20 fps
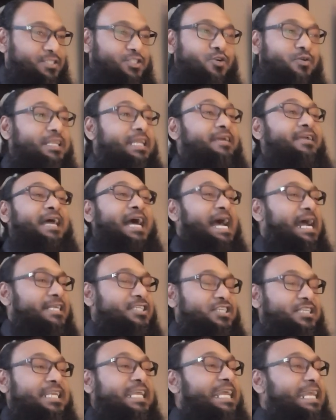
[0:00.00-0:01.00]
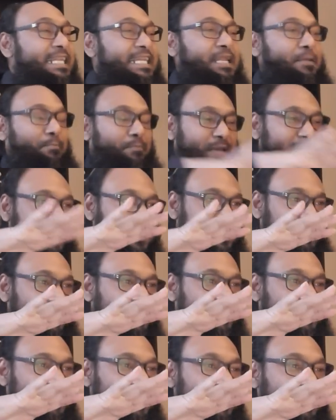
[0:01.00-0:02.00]
So they're actually
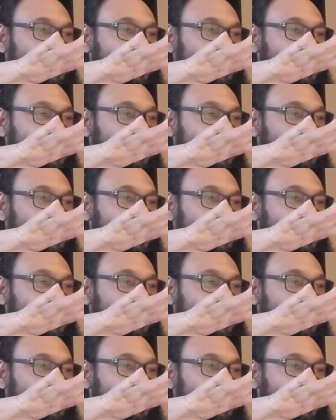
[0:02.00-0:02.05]
independent.